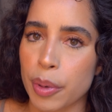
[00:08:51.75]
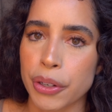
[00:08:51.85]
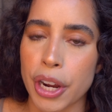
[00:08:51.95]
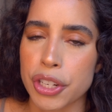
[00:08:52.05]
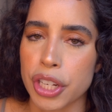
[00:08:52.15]

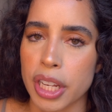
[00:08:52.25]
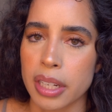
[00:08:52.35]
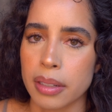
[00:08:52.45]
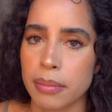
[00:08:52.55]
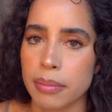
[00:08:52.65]

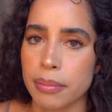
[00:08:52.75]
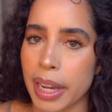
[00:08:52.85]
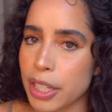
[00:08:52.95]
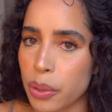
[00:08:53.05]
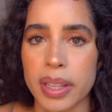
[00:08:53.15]
progression
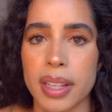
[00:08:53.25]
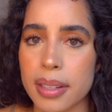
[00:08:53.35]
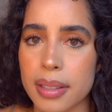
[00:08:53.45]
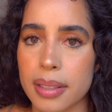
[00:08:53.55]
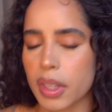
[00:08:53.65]
by doing
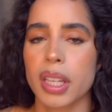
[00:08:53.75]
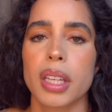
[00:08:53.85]
this.